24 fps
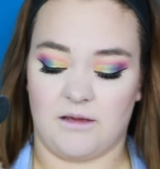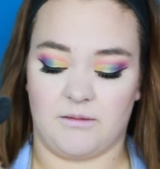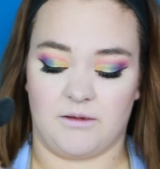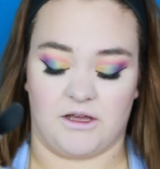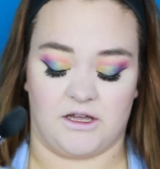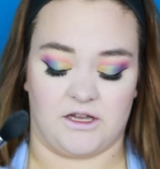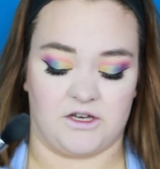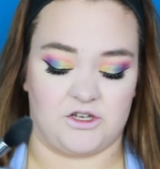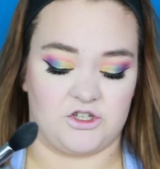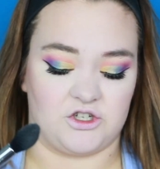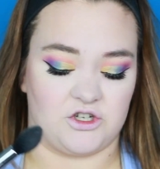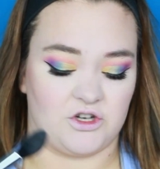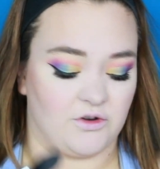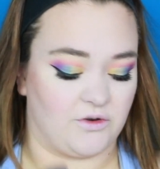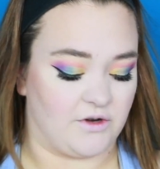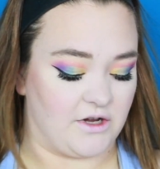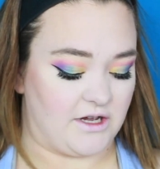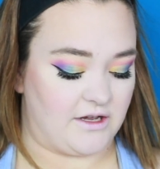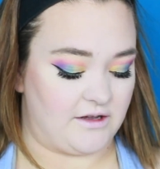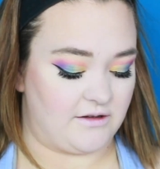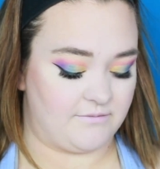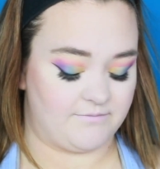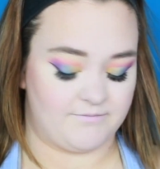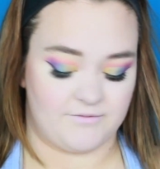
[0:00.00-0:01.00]
ABH.
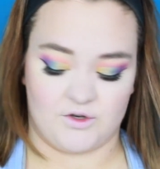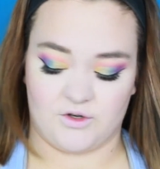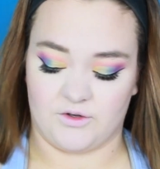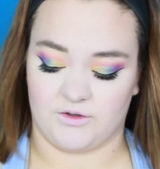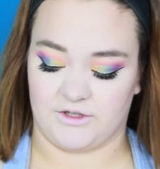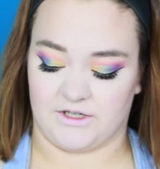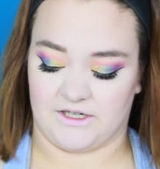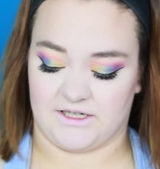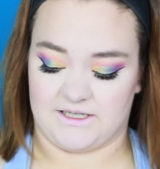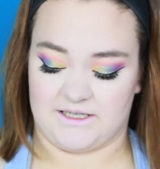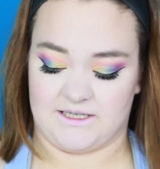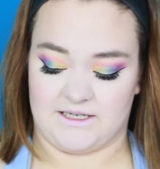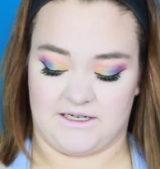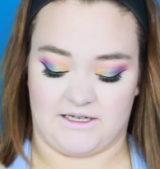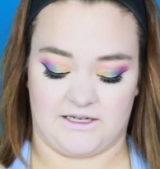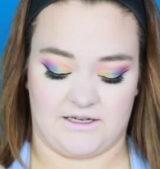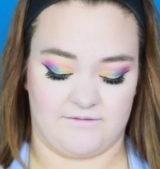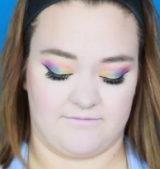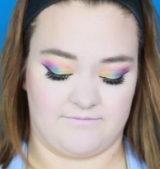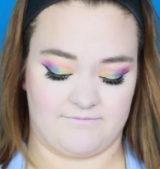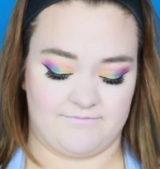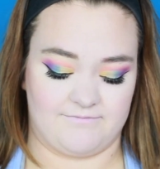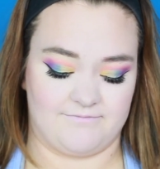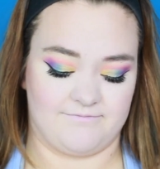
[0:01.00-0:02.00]
Okay, hold on a
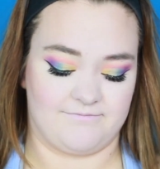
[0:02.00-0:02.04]
second.